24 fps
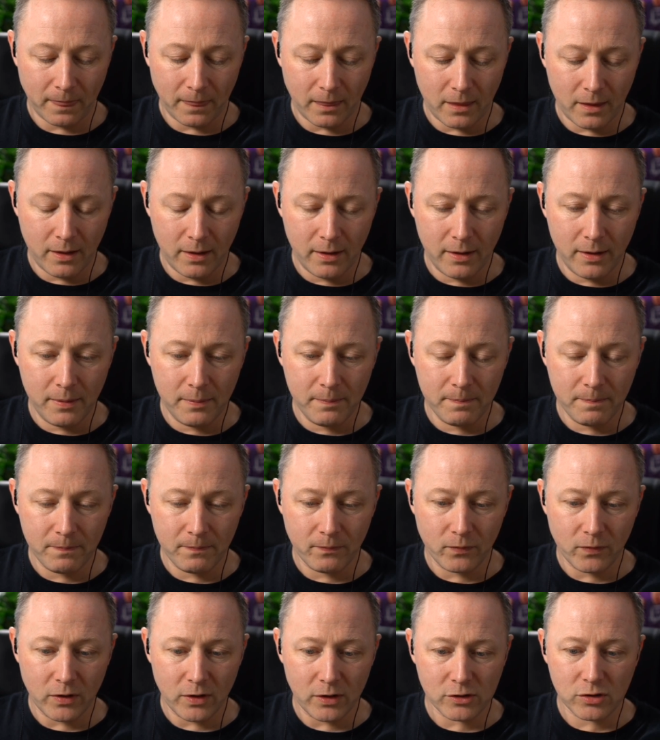Um,
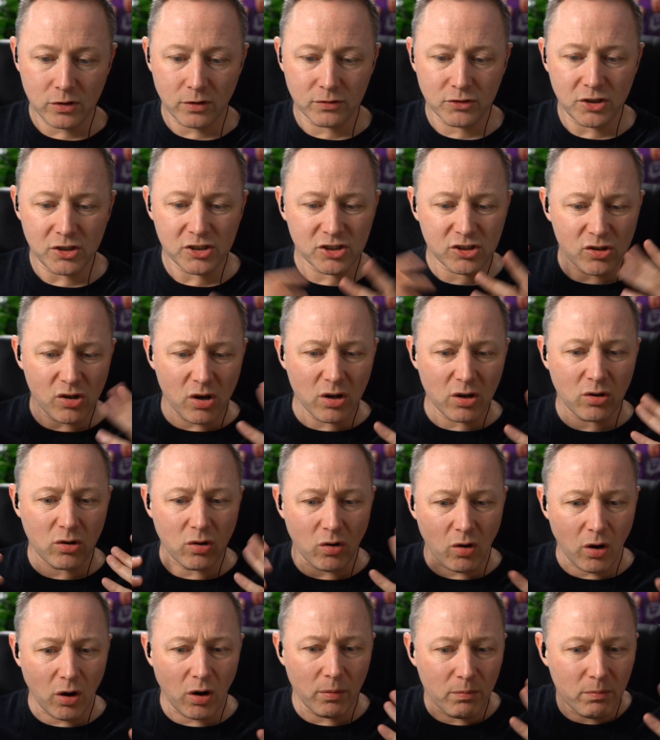so I've just sort of
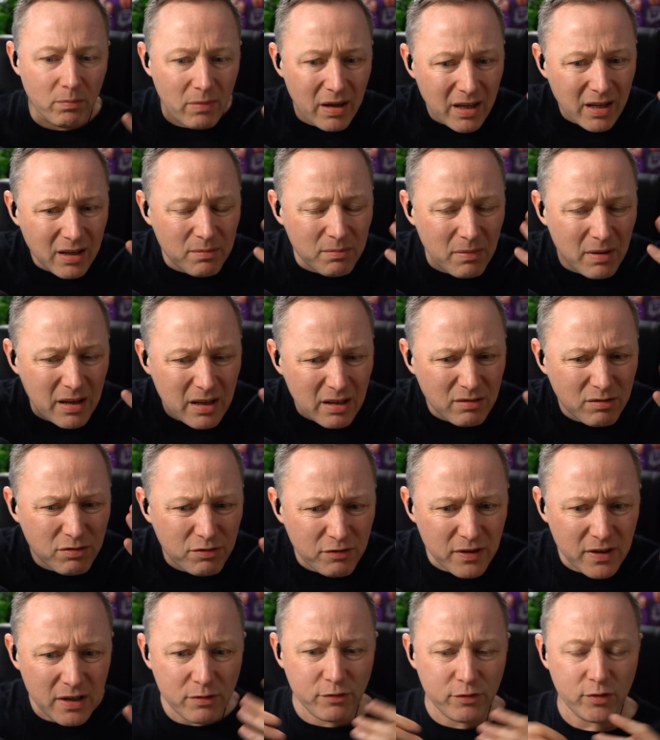got more and more
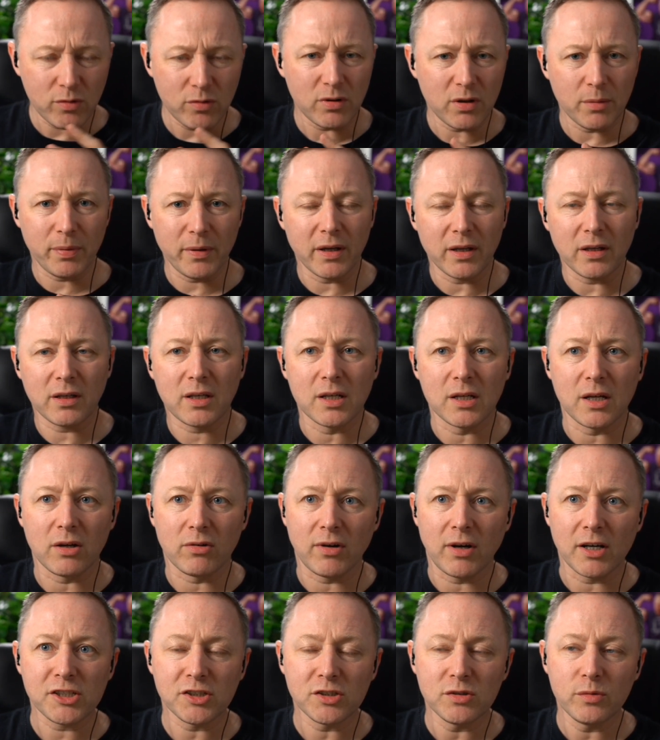fearful and a bit kind of
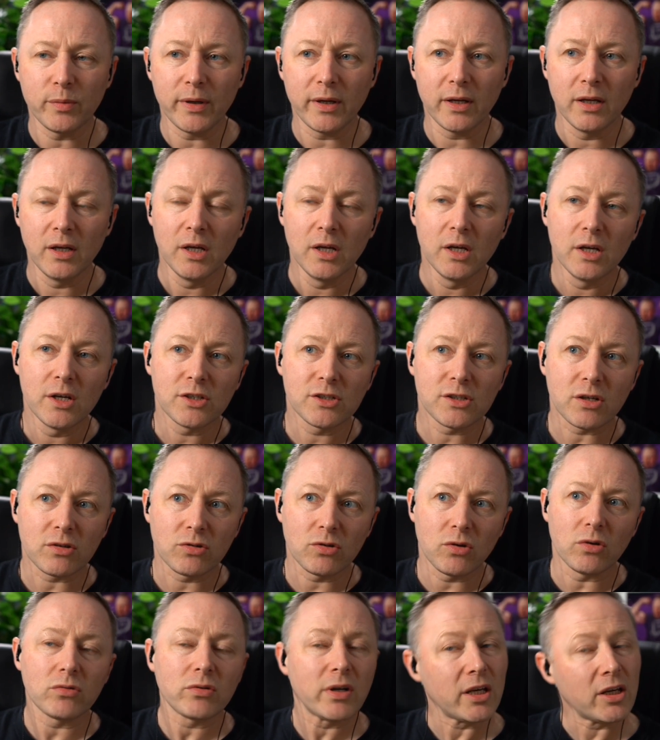rational with it. So I
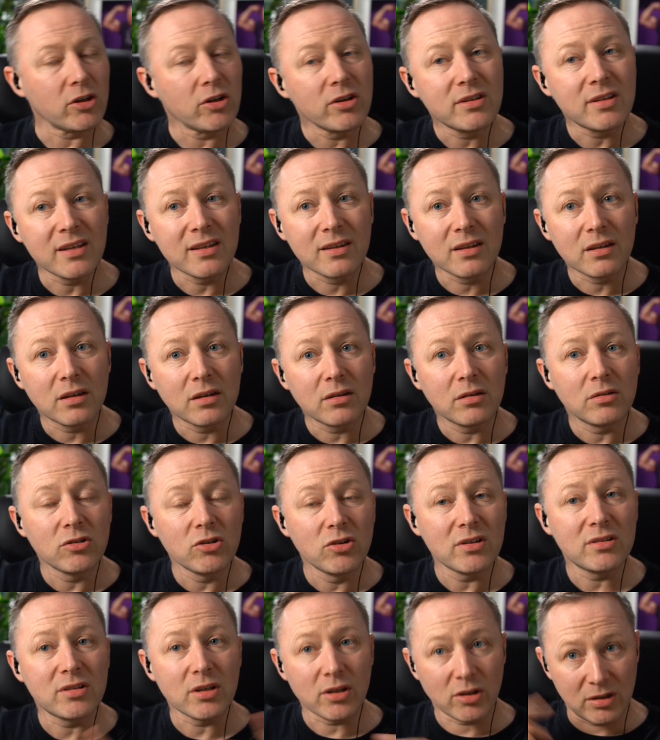thought, right, you need to you
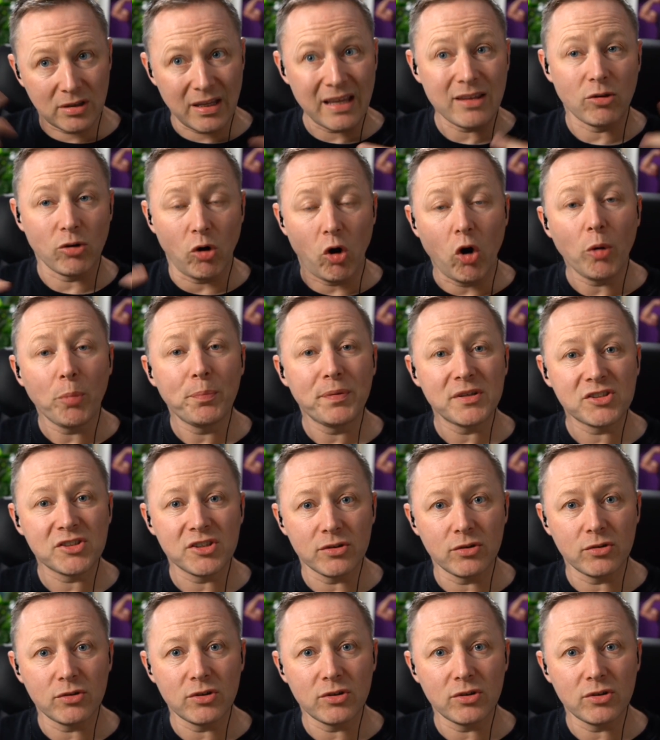need to do the opposite now.